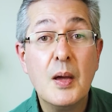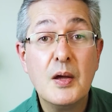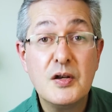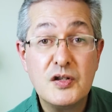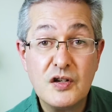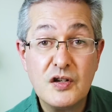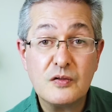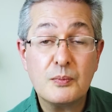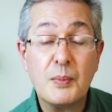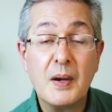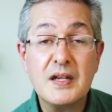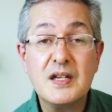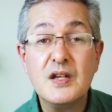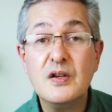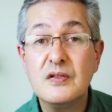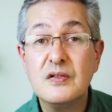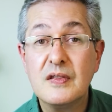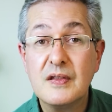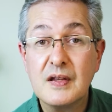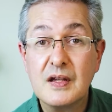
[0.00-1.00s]
just by
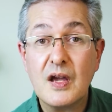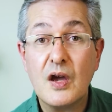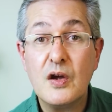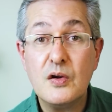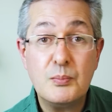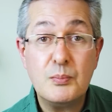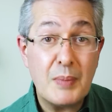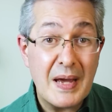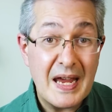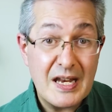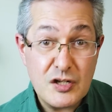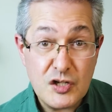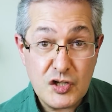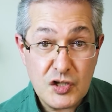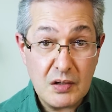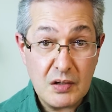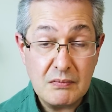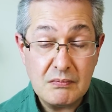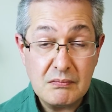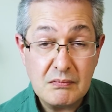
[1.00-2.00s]
using the code
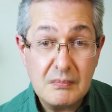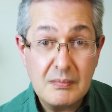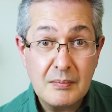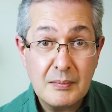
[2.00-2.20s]
PENSION,